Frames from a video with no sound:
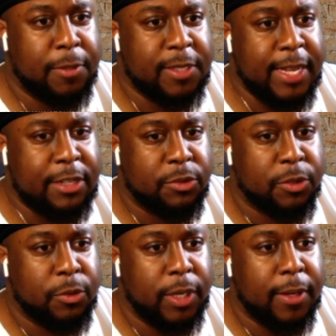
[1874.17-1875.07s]
up his stats
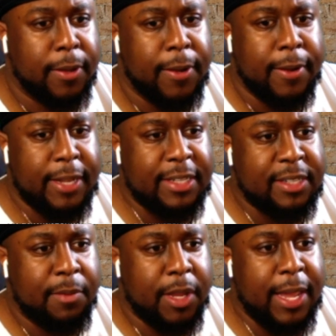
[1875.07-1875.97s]
real quick. That's
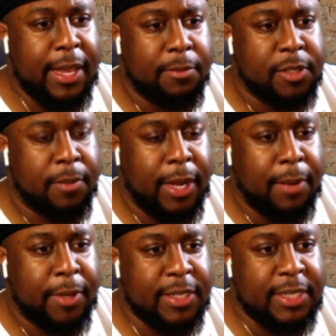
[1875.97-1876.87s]
something that helps him
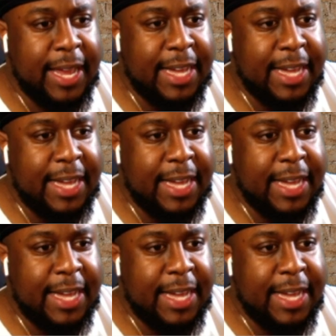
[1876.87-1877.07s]
out because he